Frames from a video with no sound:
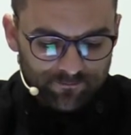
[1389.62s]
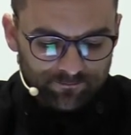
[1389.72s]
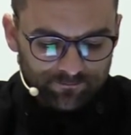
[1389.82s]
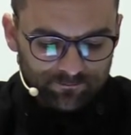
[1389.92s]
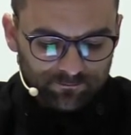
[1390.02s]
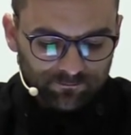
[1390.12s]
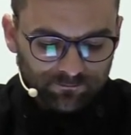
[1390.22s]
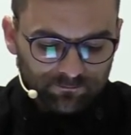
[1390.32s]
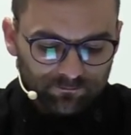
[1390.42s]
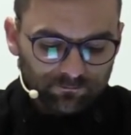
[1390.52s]

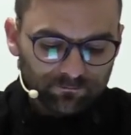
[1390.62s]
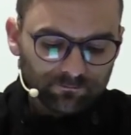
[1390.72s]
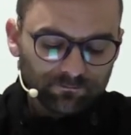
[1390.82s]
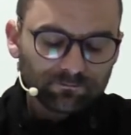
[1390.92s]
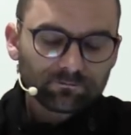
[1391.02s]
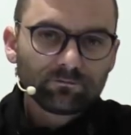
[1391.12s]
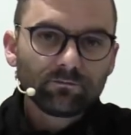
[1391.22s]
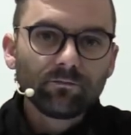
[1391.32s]
[no speech]